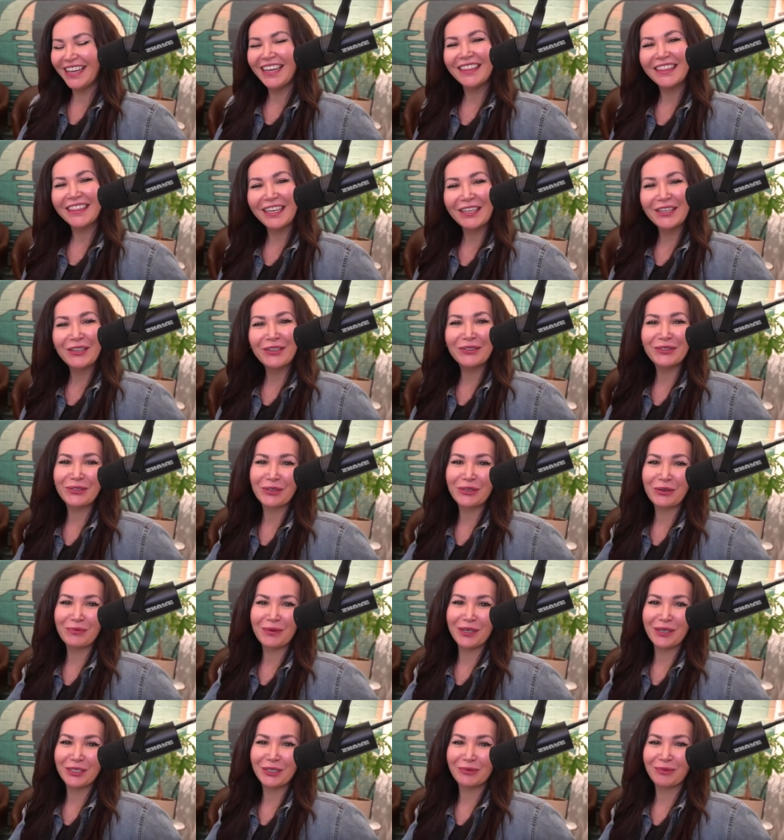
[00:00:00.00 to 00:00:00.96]
thank you so
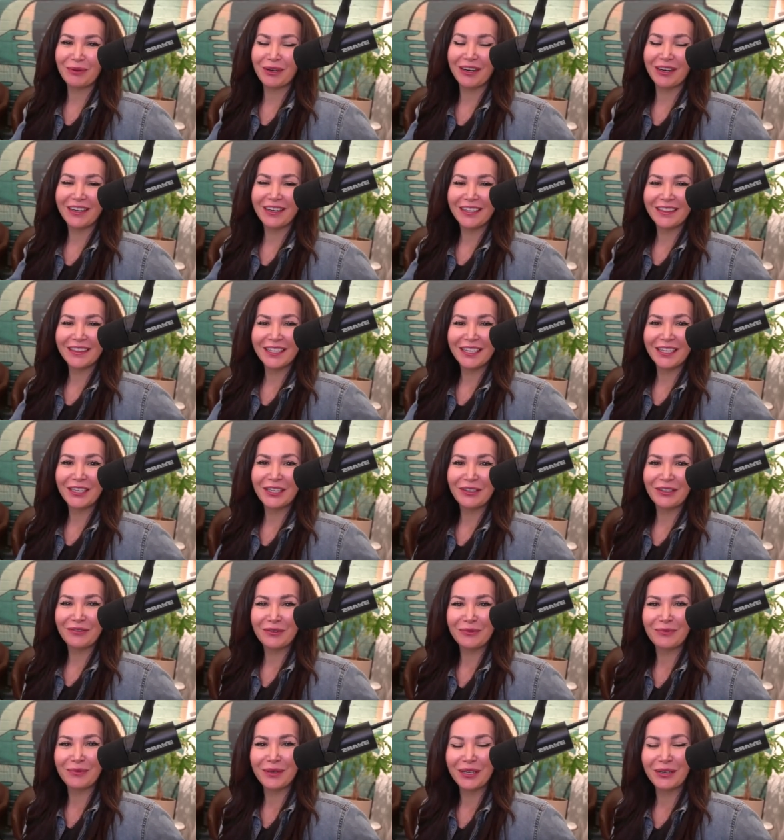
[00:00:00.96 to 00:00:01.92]
much, Marik. And thank you
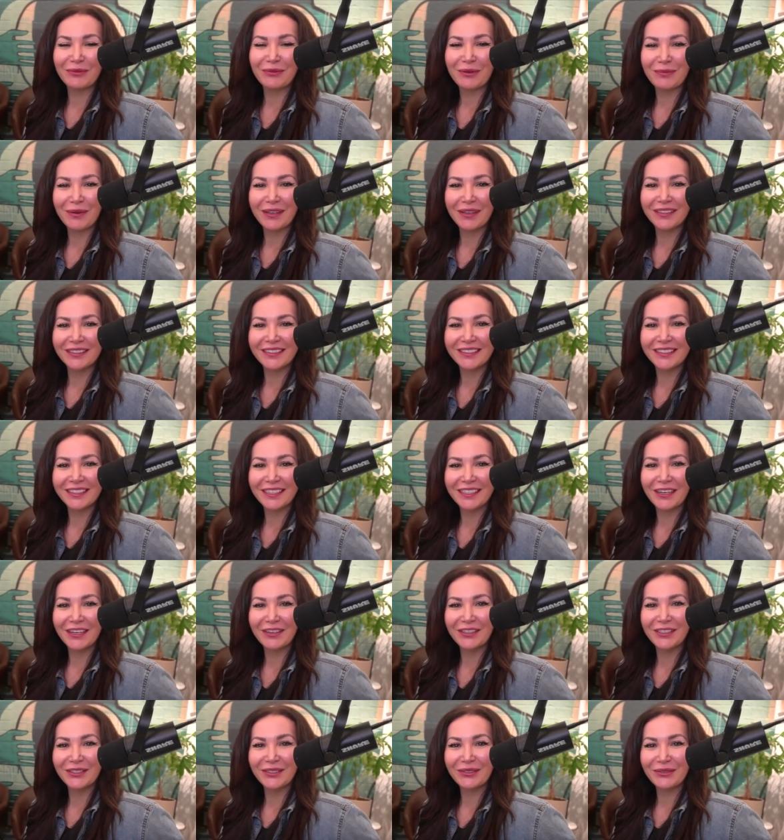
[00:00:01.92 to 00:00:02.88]
for being rebelliously
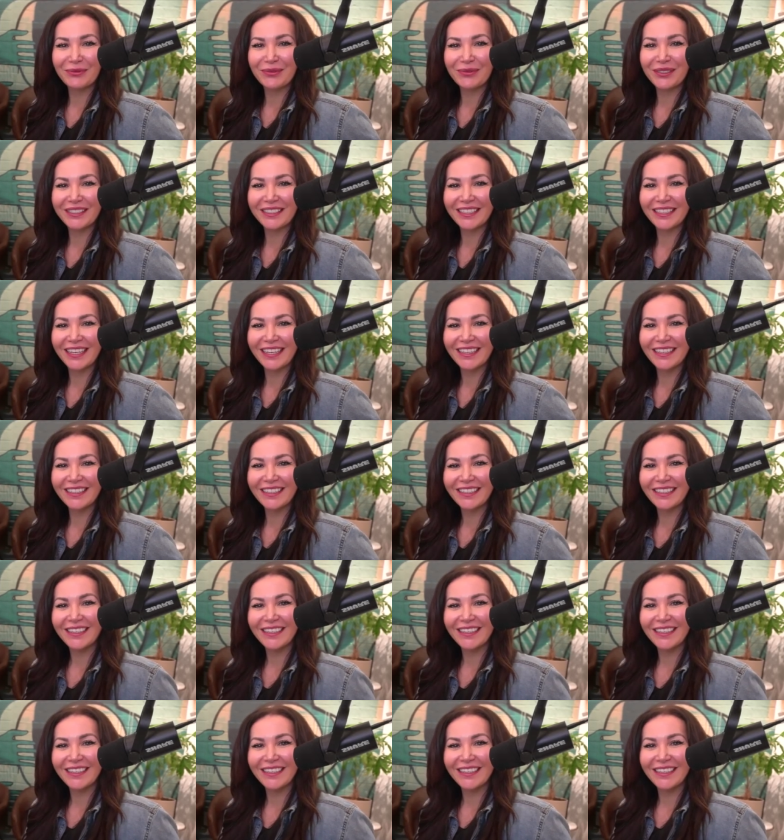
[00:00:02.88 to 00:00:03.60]
curious with me today.